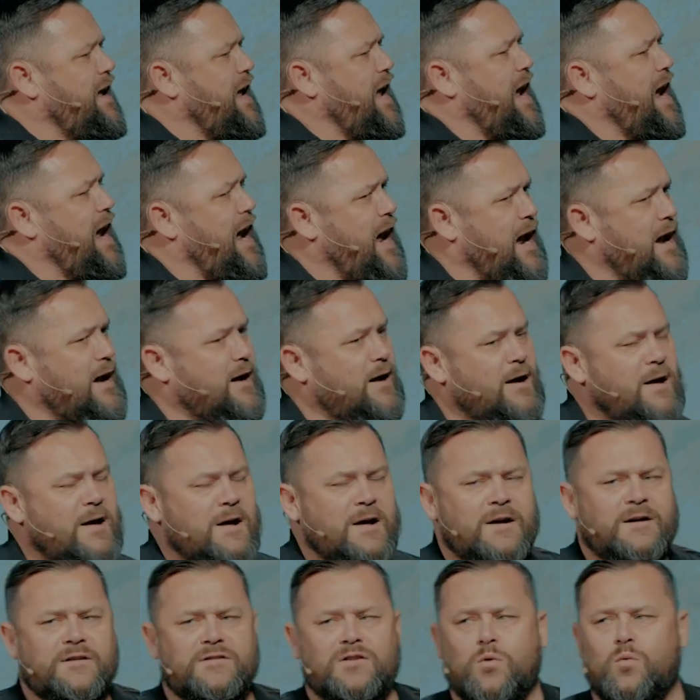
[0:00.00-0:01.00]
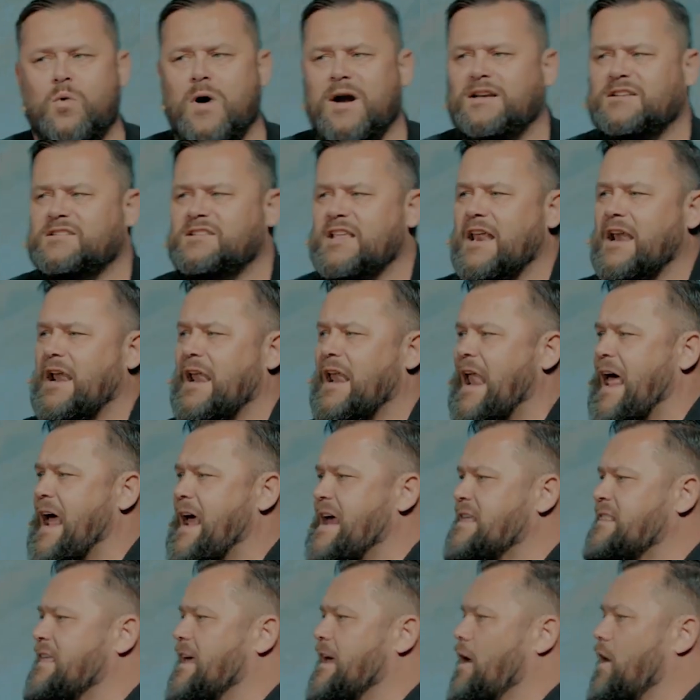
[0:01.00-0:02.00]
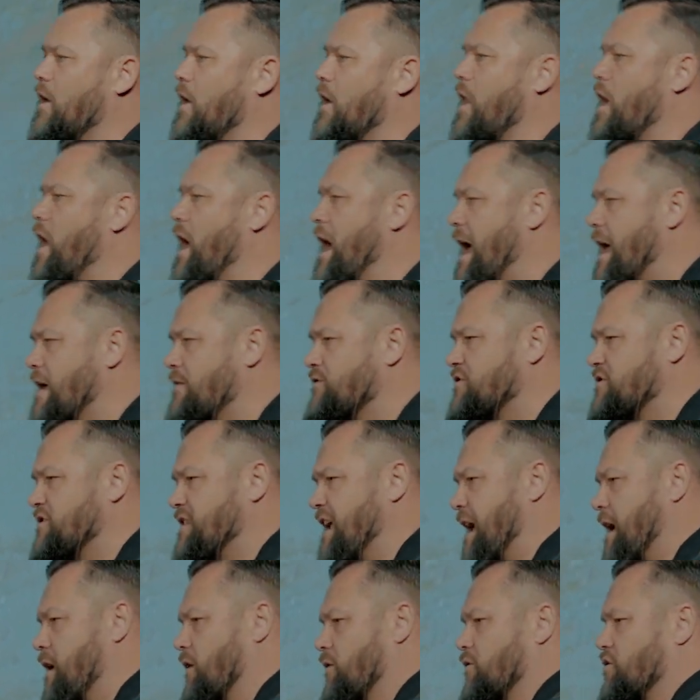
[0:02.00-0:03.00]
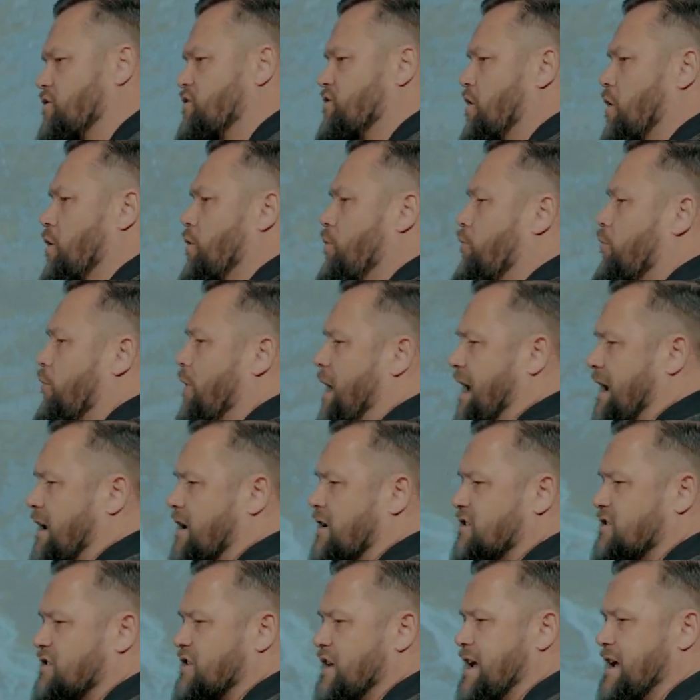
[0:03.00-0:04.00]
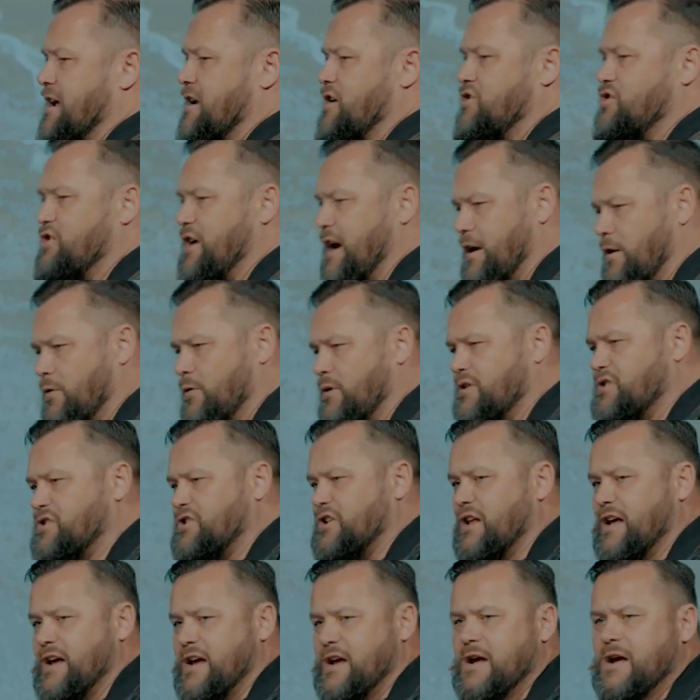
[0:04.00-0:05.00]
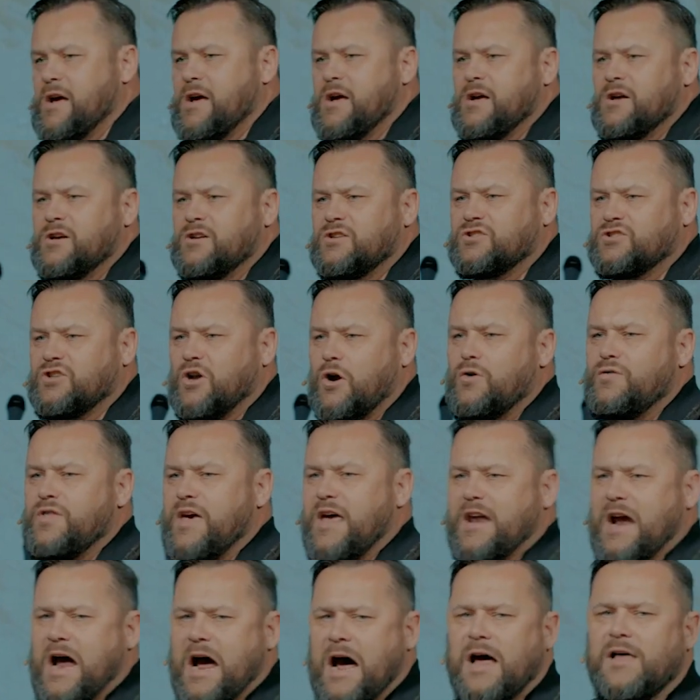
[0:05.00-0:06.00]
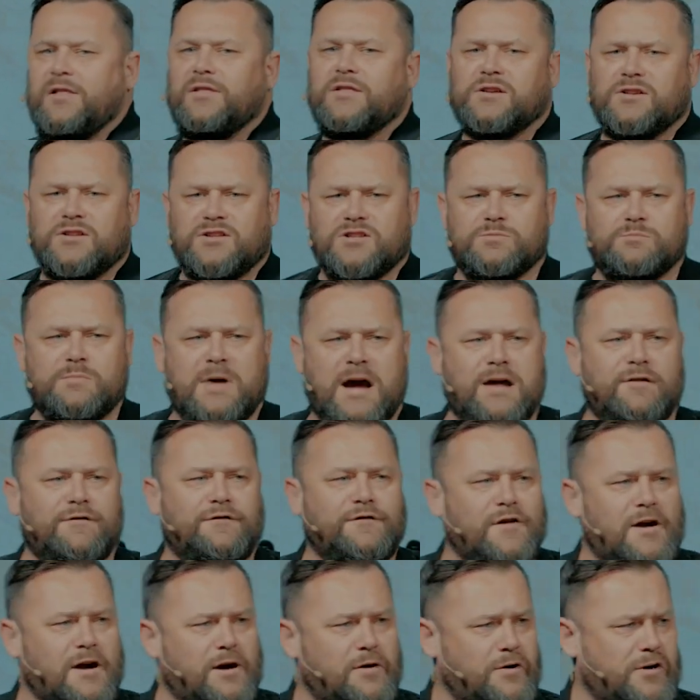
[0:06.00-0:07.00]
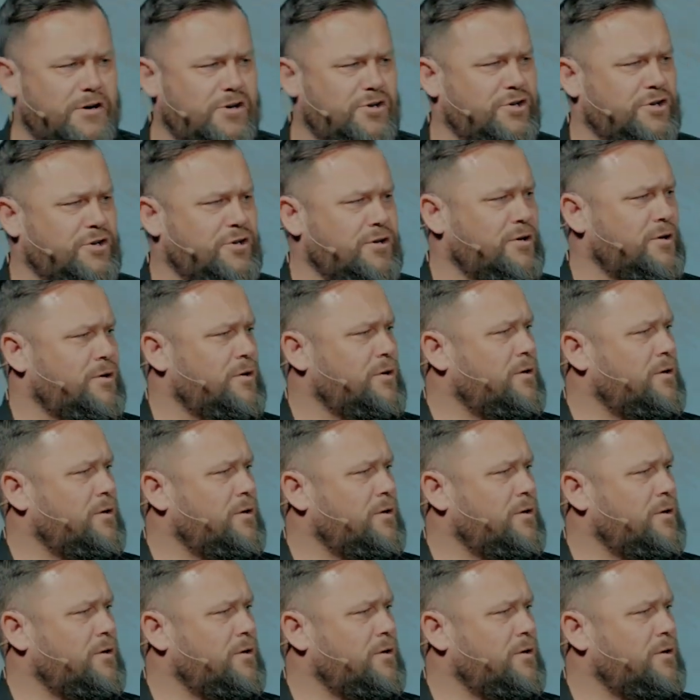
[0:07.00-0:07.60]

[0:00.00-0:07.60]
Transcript: care, the ones that lay their lives down so recklessly and generously so that others may flourish.